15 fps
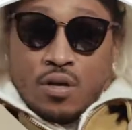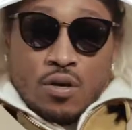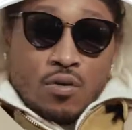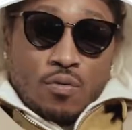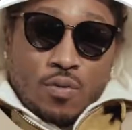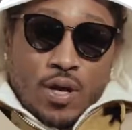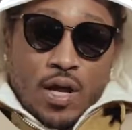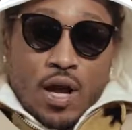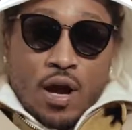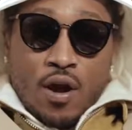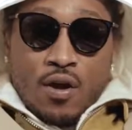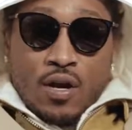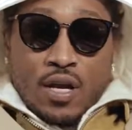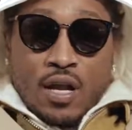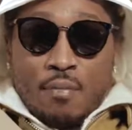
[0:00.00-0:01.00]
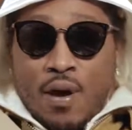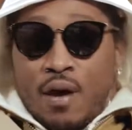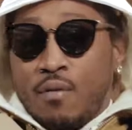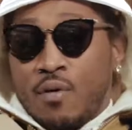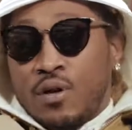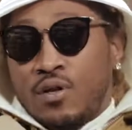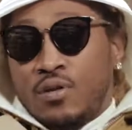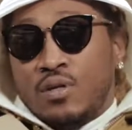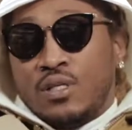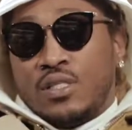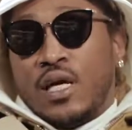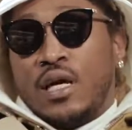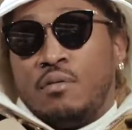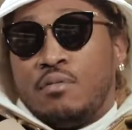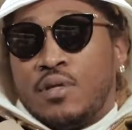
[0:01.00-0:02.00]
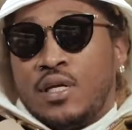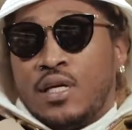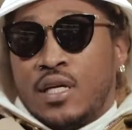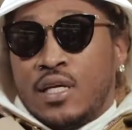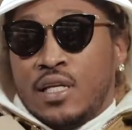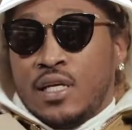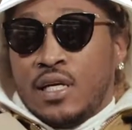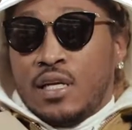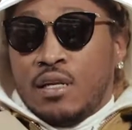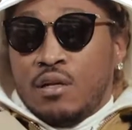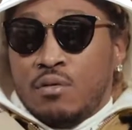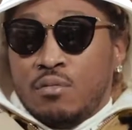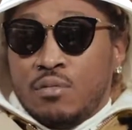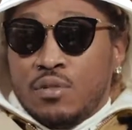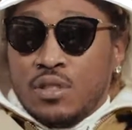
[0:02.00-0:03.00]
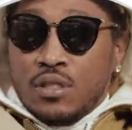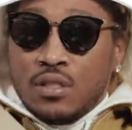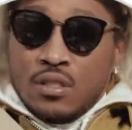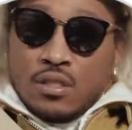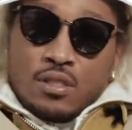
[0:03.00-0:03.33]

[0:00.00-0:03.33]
When they heard it, they might want to do the same thing and did it, and it was just